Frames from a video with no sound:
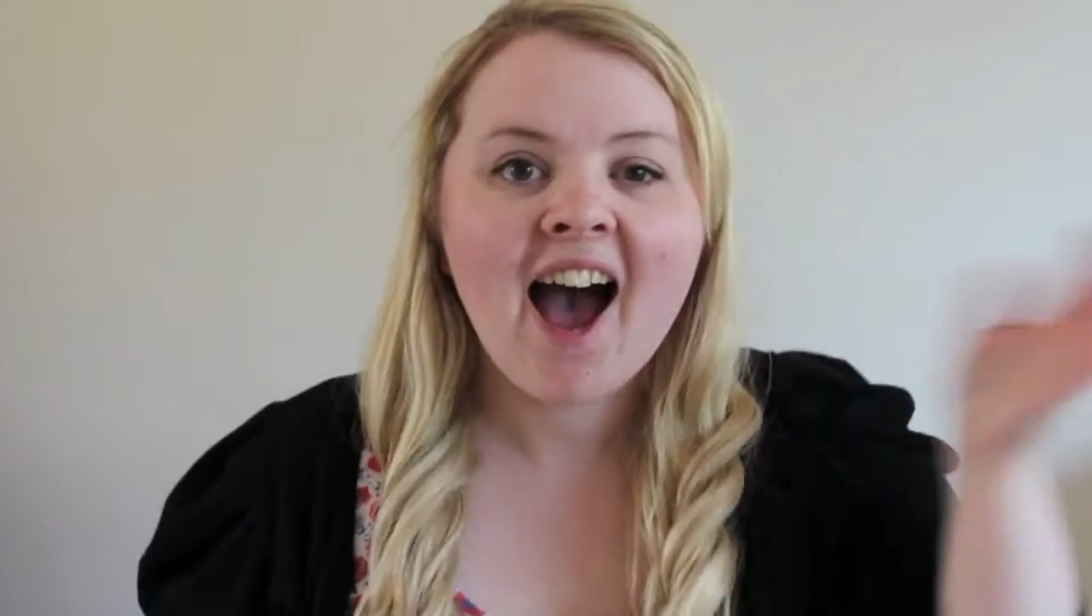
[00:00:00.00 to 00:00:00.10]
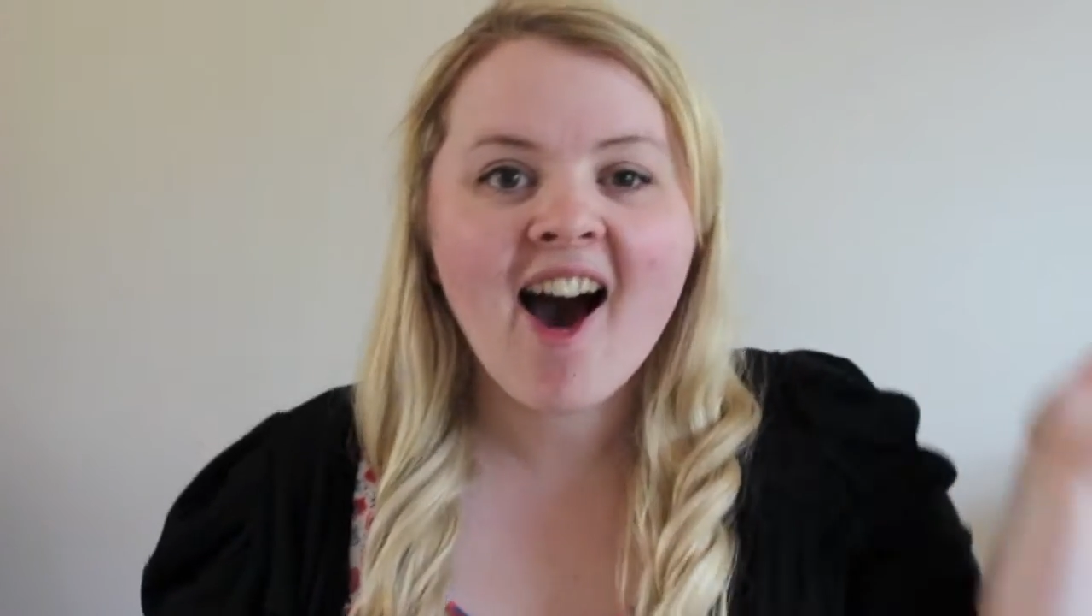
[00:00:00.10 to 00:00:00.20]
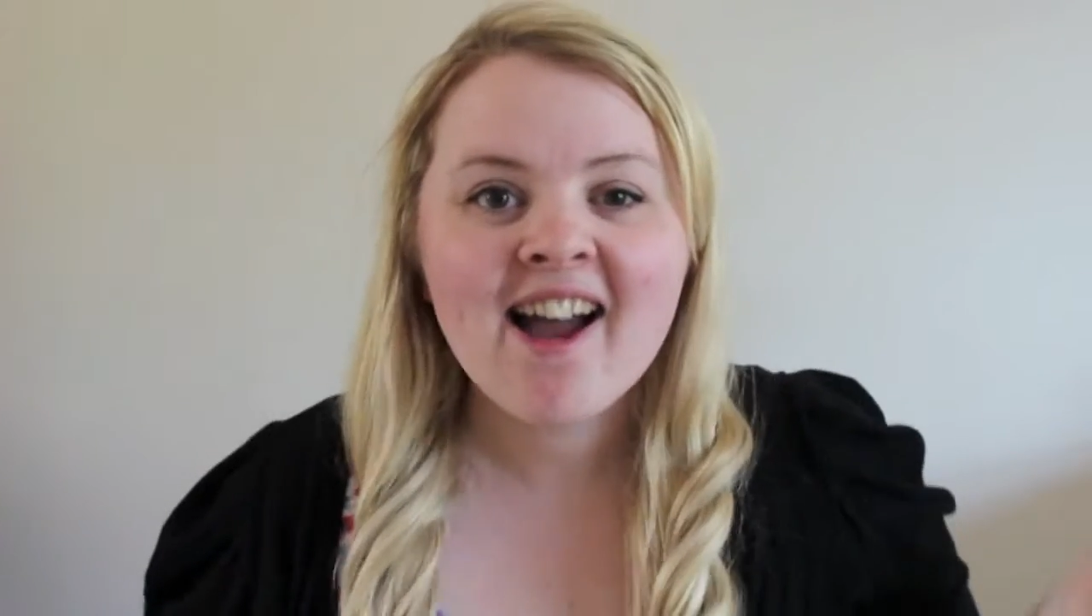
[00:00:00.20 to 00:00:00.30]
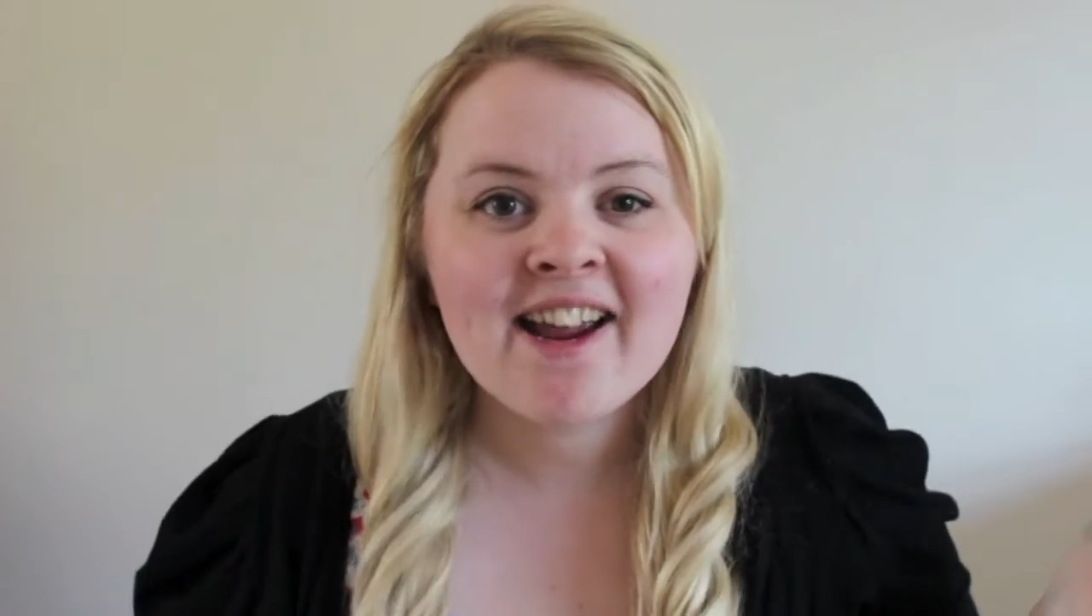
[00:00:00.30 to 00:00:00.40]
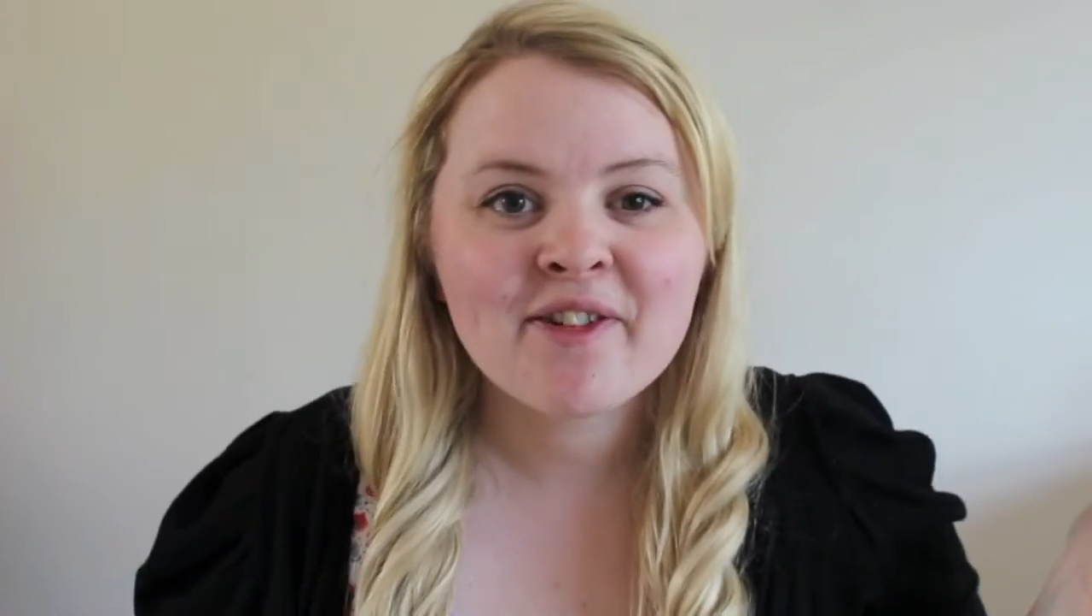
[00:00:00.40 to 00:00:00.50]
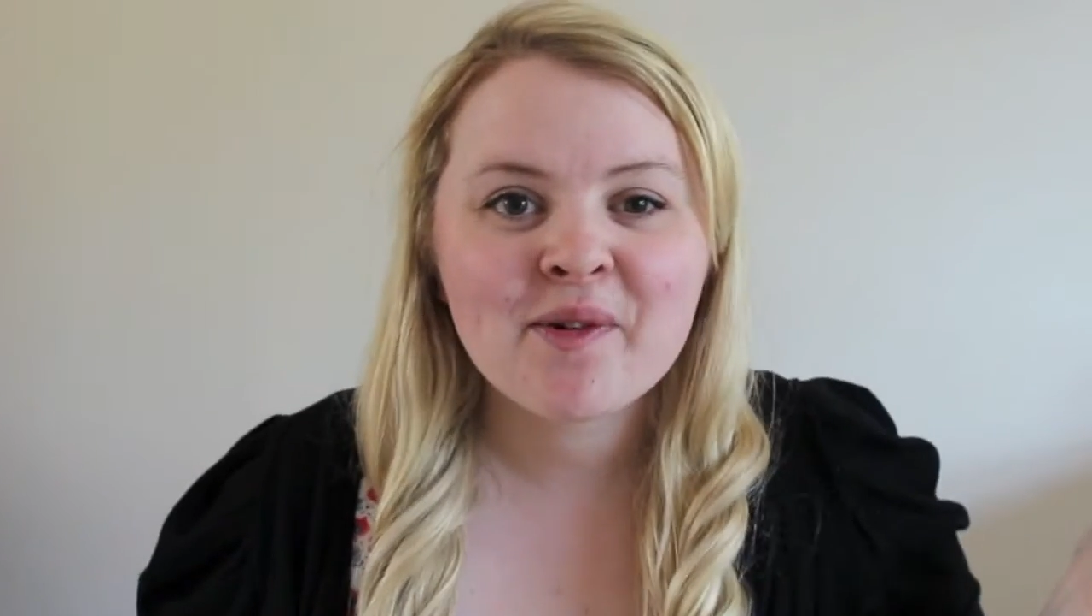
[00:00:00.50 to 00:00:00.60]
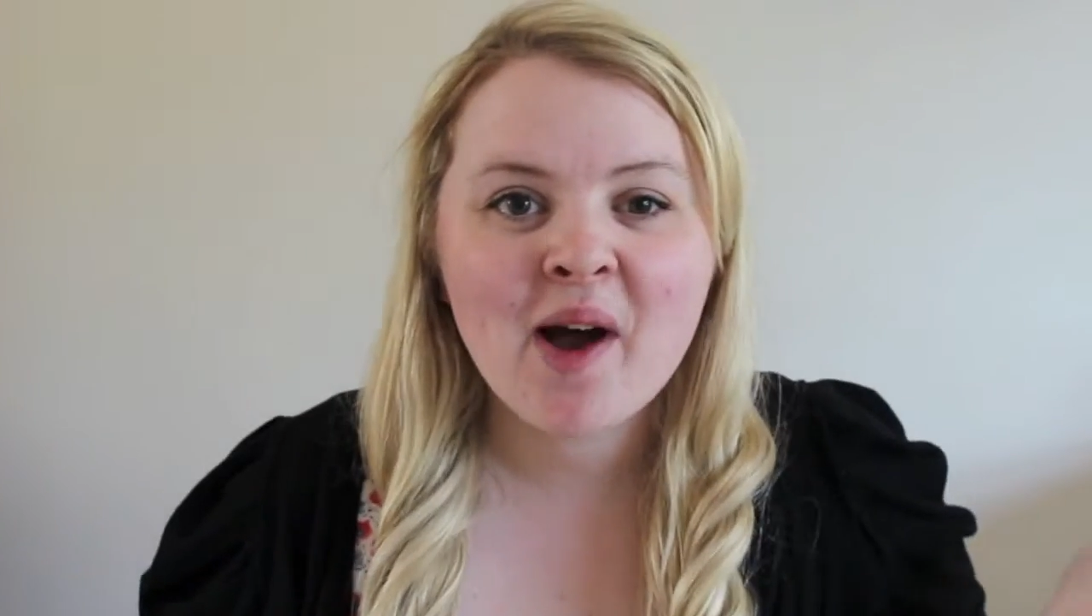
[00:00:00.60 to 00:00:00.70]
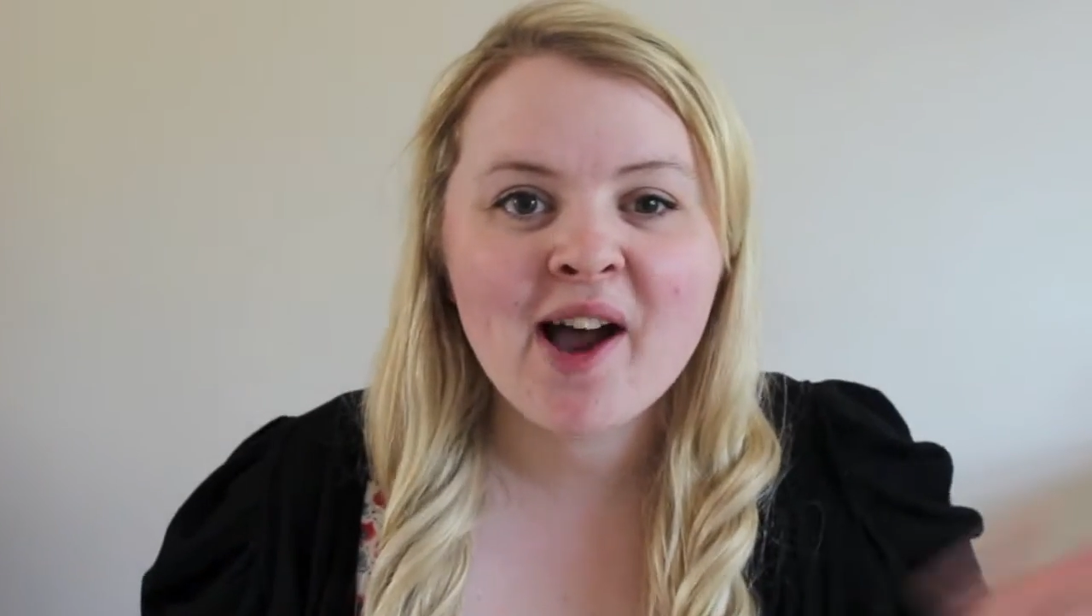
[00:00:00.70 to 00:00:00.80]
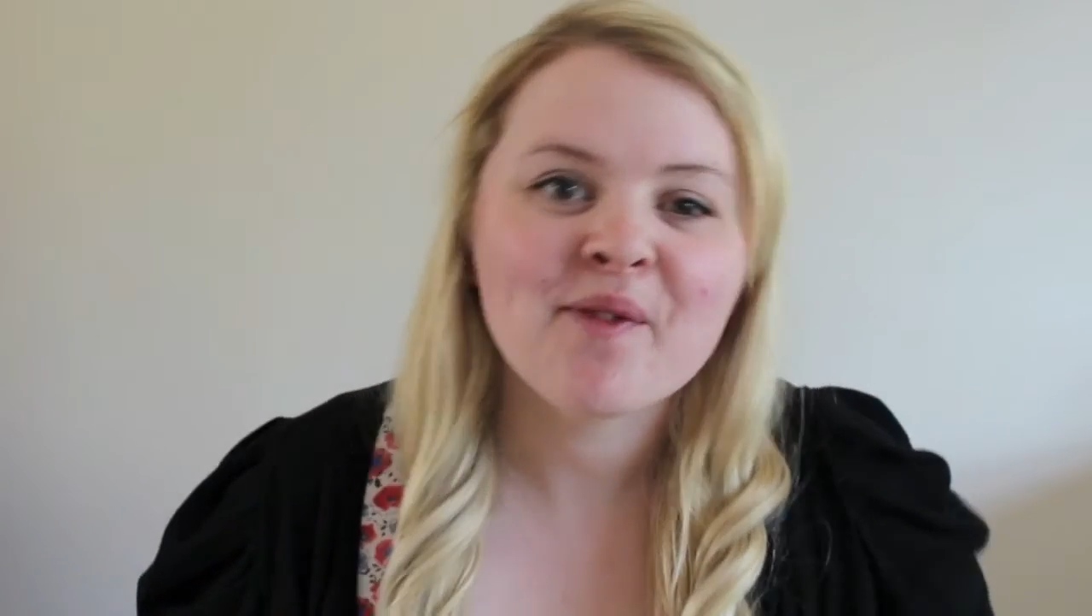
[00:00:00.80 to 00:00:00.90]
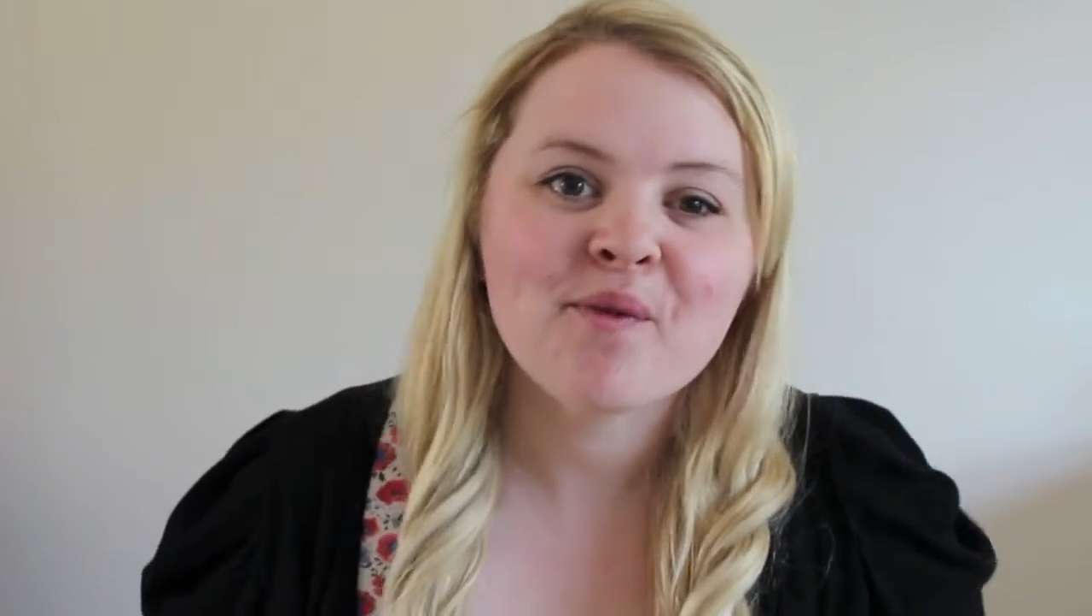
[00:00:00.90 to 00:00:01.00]
Hi
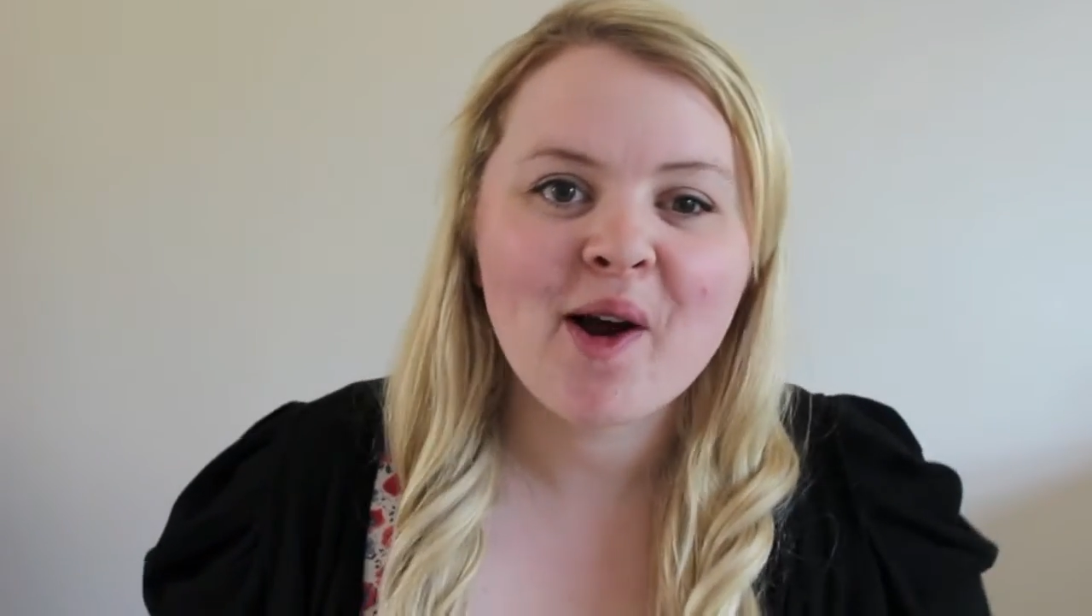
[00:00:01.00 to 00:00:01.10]
everyone,